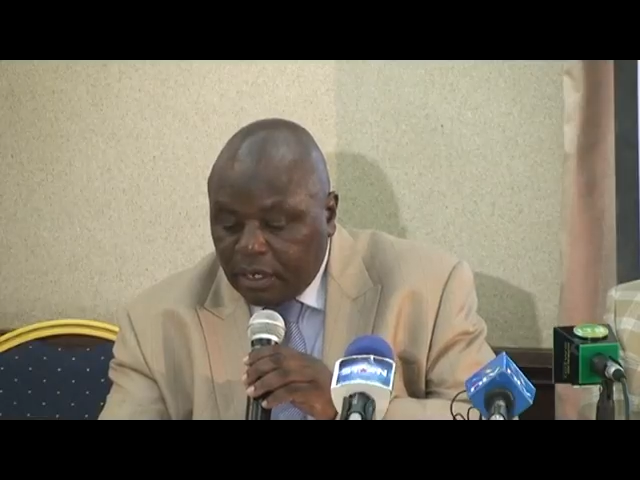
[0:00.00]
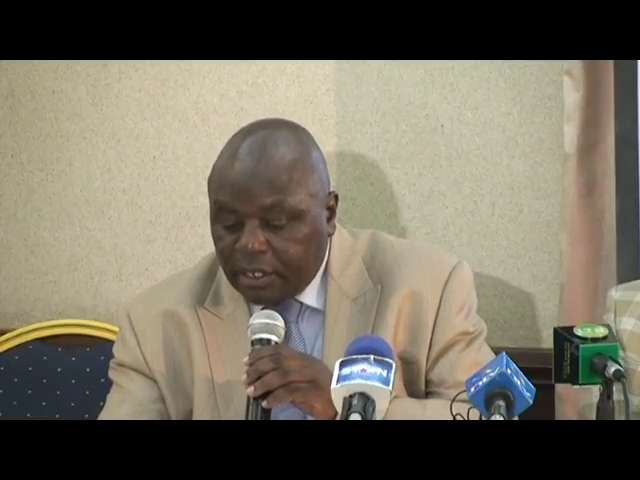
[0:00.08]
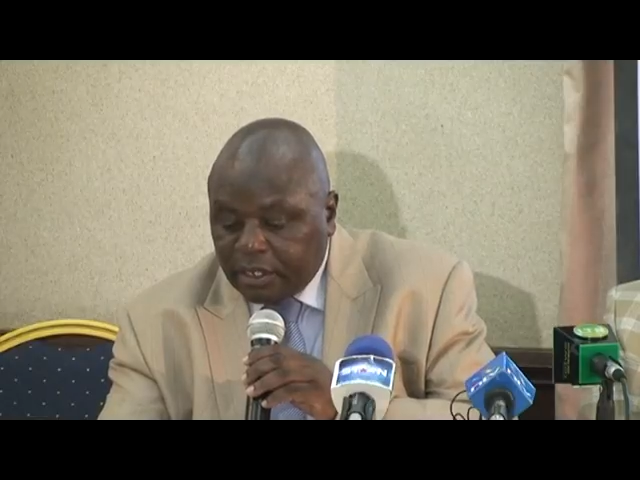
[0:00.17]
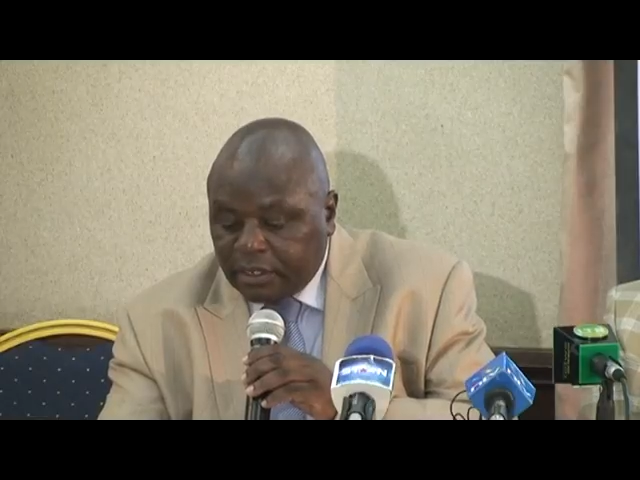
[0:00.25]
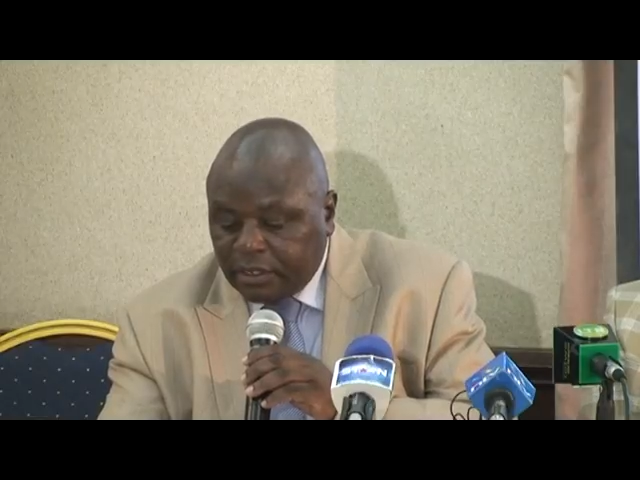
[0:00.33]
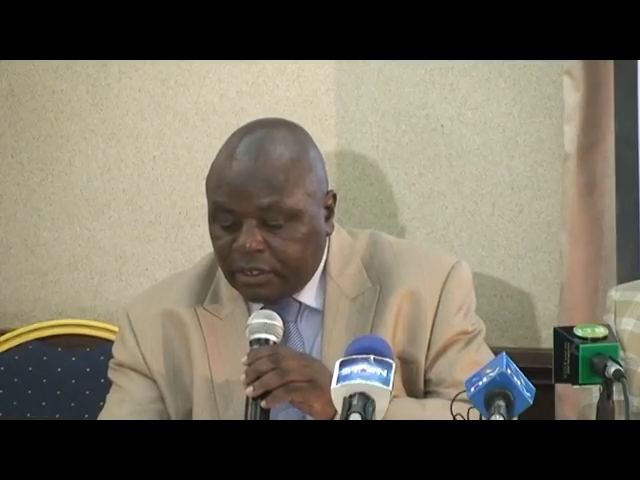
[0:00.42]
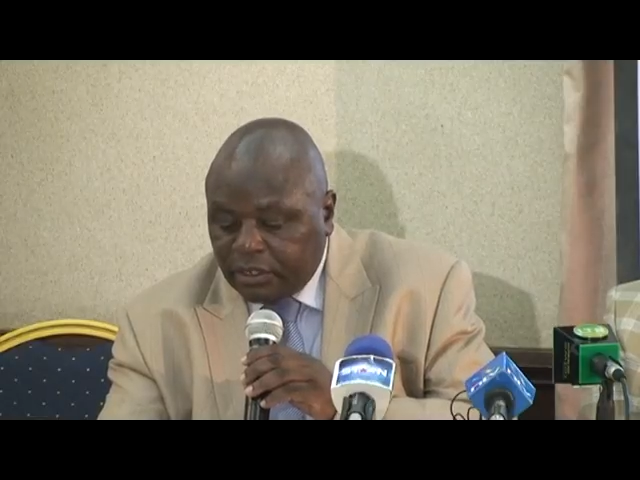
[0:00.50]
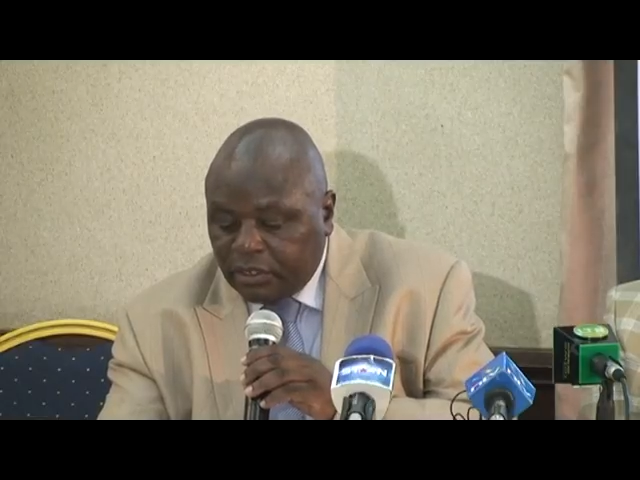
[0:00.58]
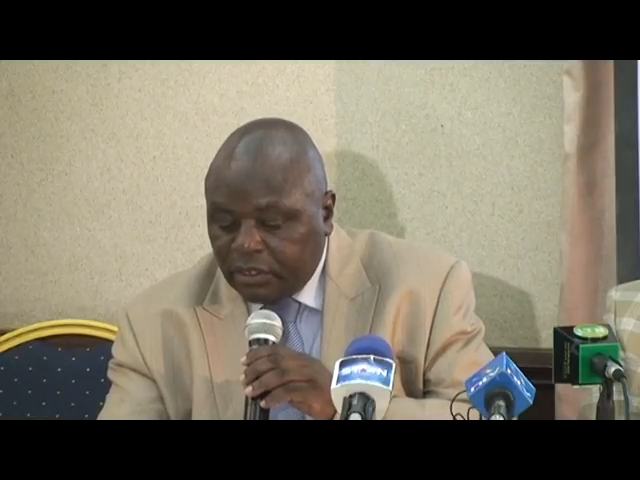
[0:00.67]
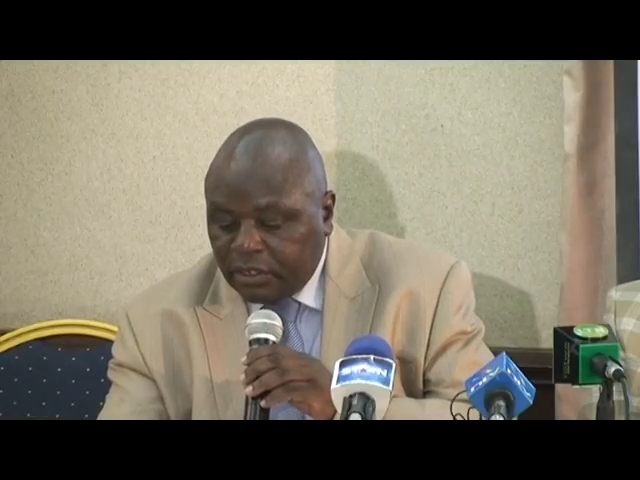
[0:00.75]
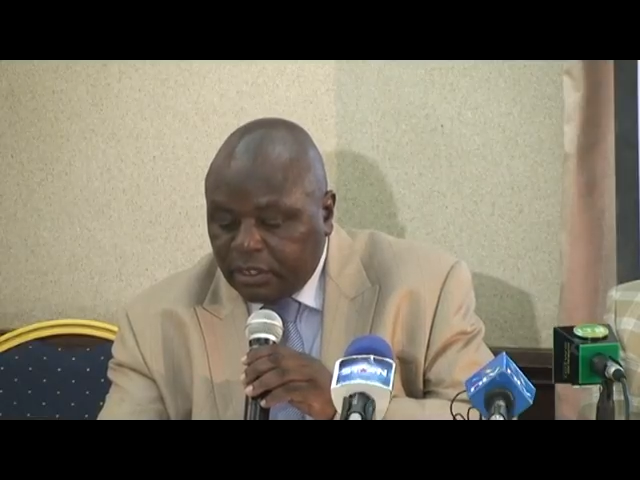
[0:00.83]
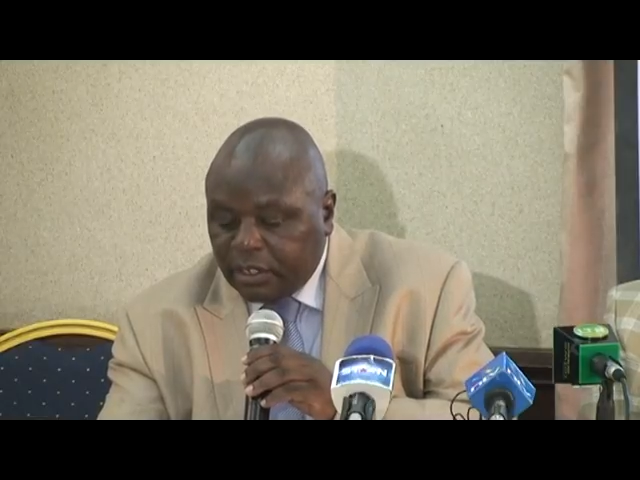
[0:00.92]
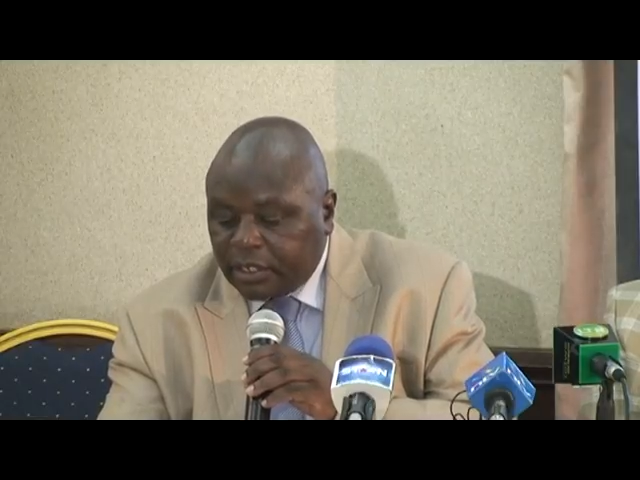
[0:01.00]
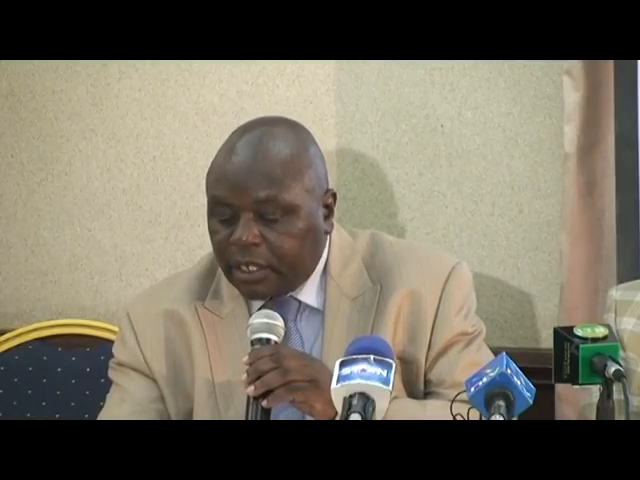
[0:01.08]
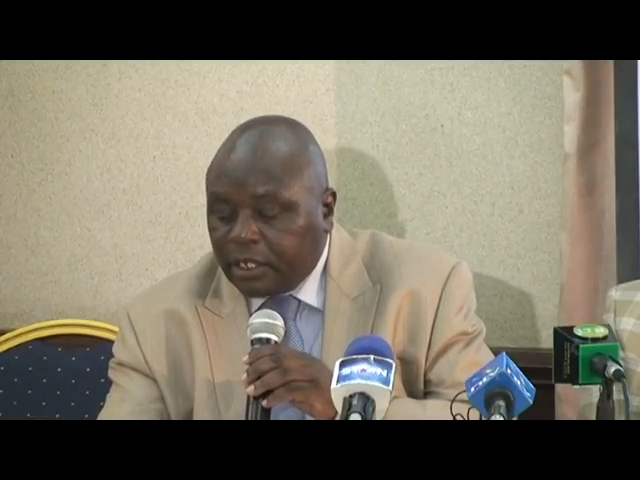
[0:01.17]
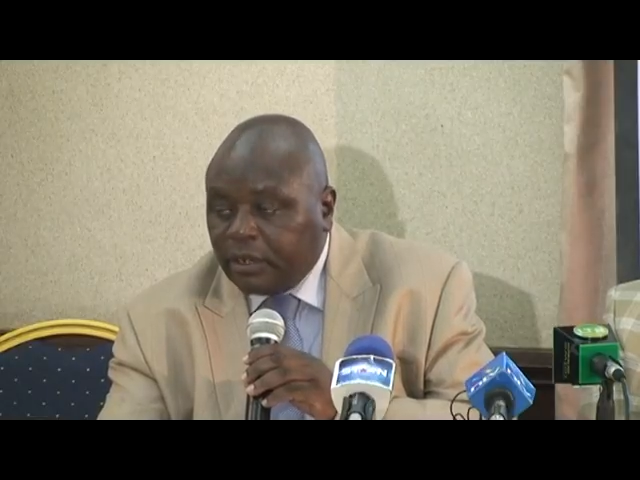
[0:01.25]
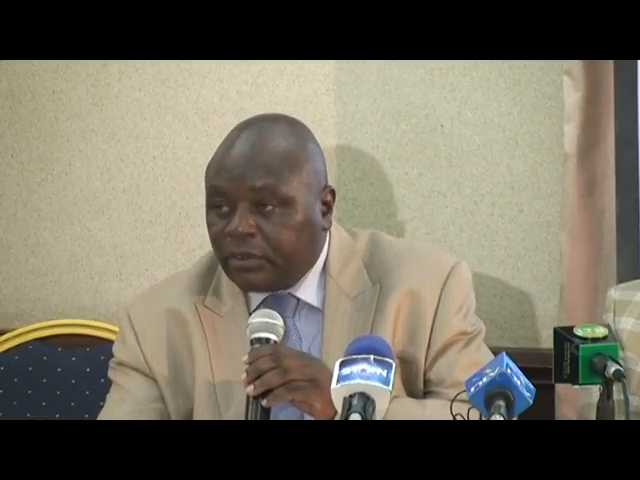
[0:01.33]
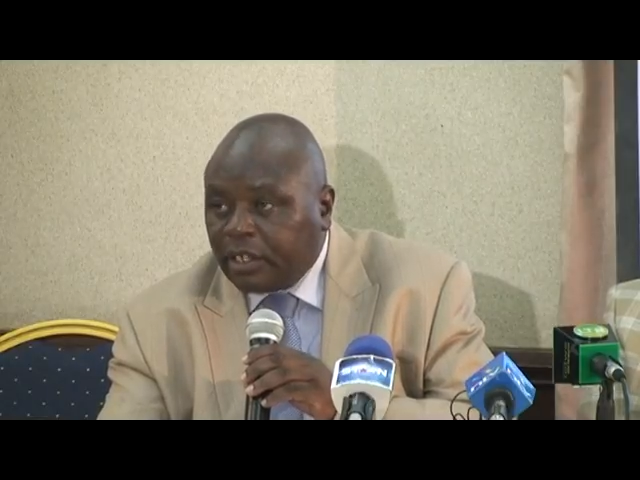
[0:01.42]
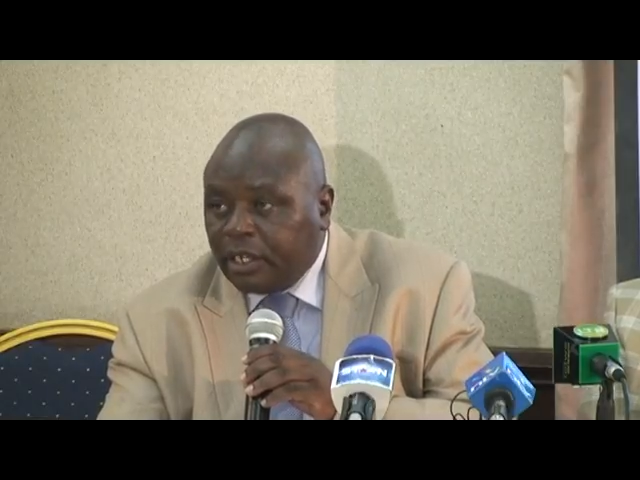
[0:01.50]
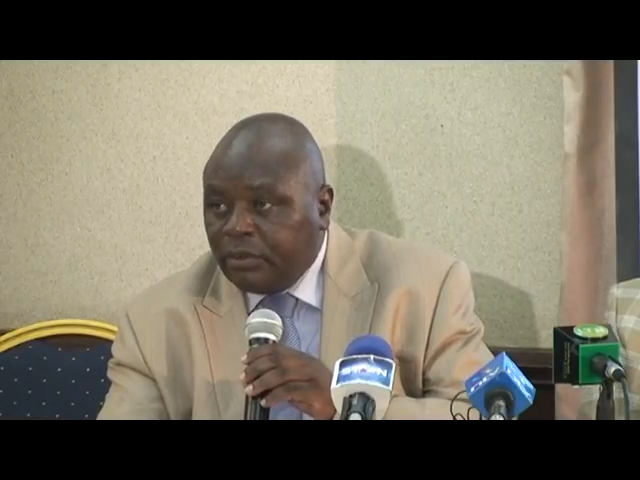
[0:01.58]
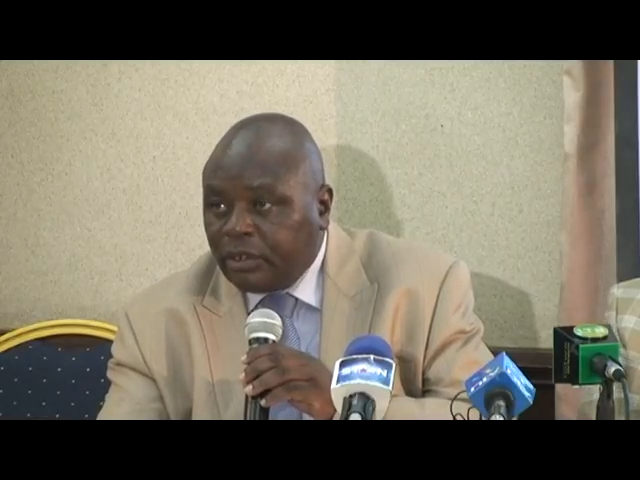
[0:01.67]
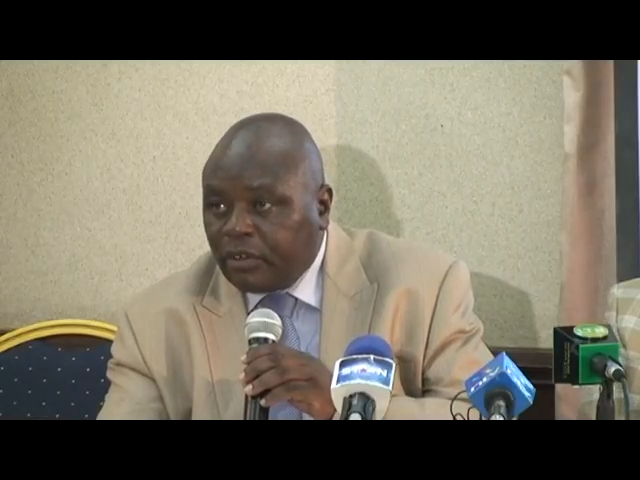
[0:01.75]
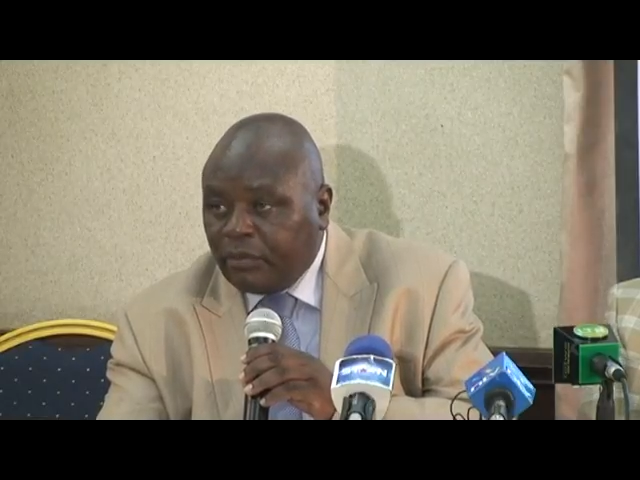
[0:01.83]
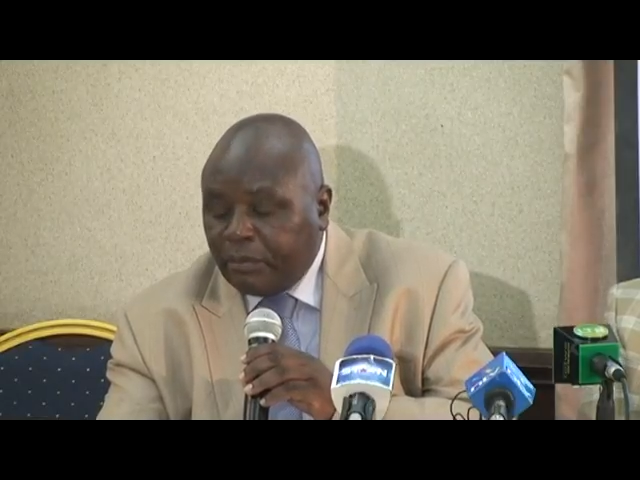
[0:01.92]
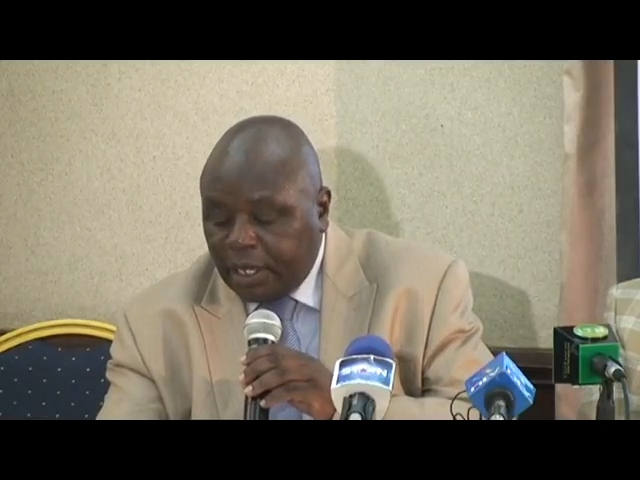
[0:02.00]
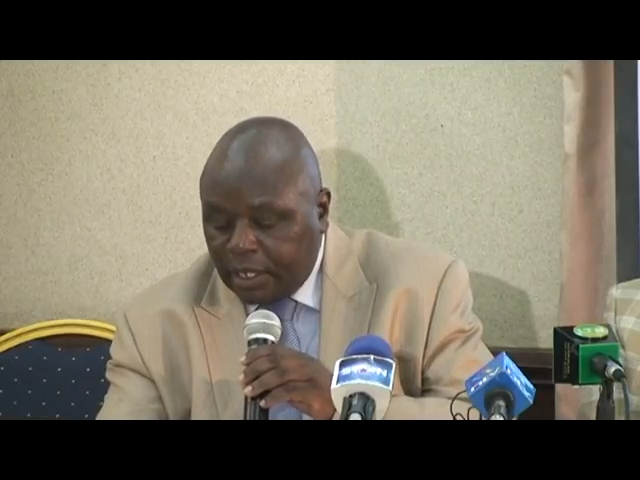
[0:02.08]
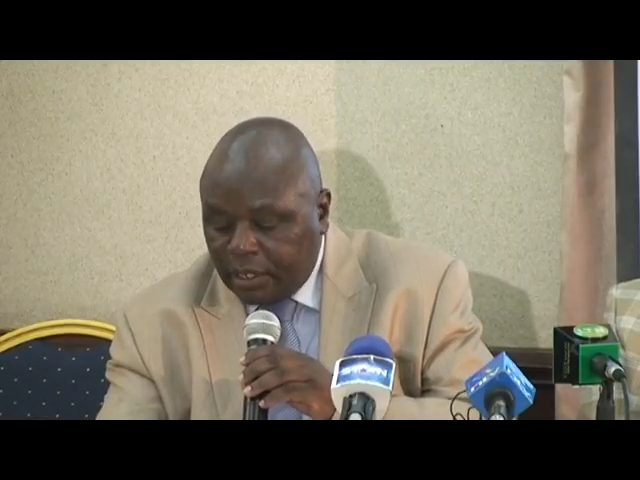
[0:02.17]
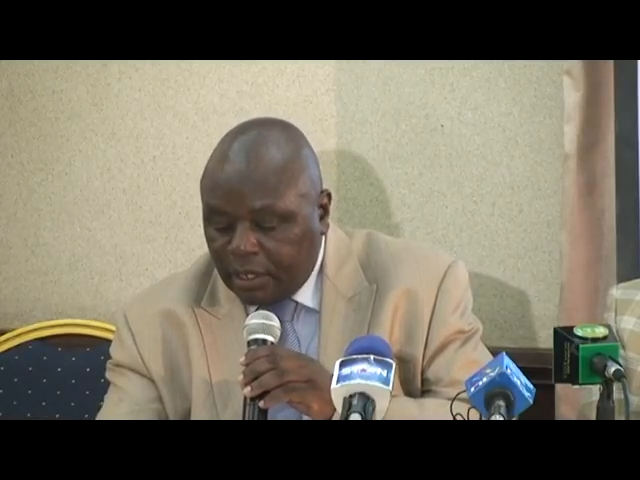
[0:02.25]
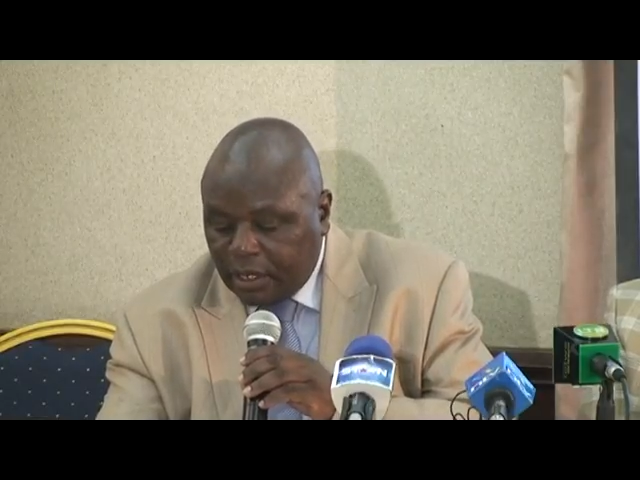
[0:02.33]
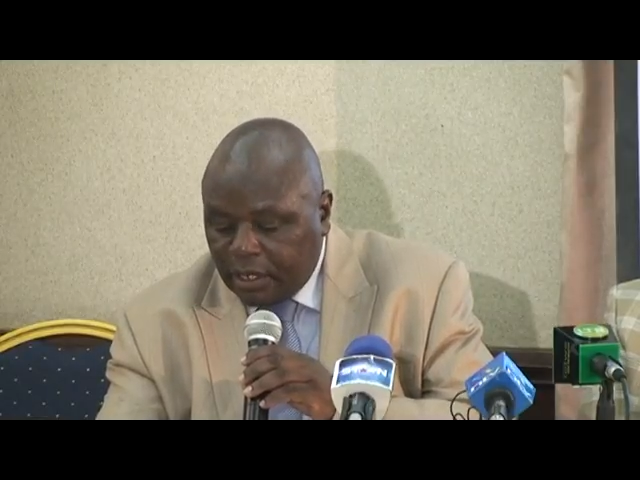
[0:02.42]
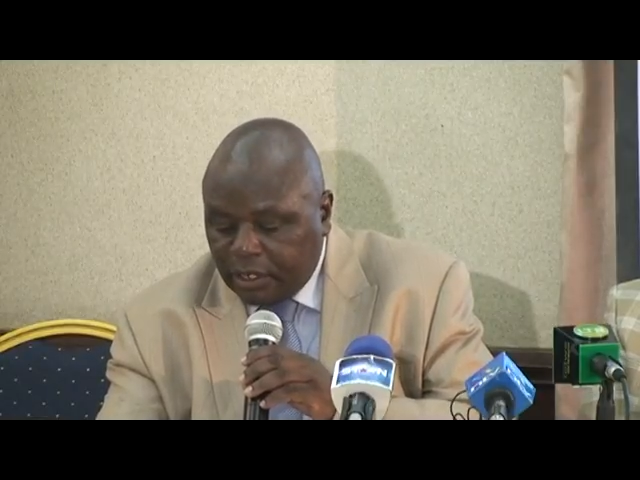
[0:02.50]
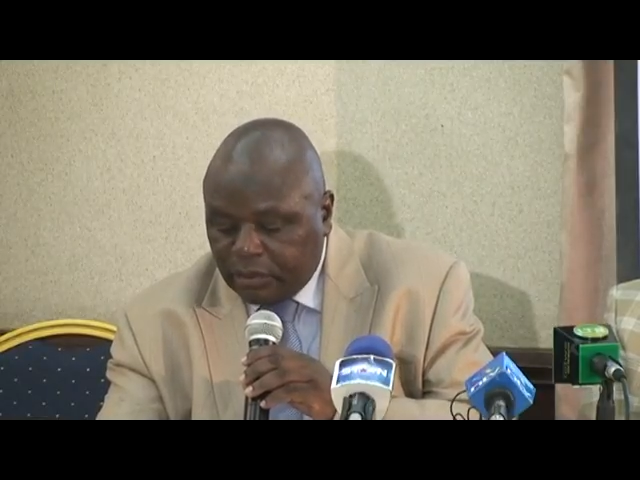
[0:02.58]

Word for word: under cessation in the second third week of May uh,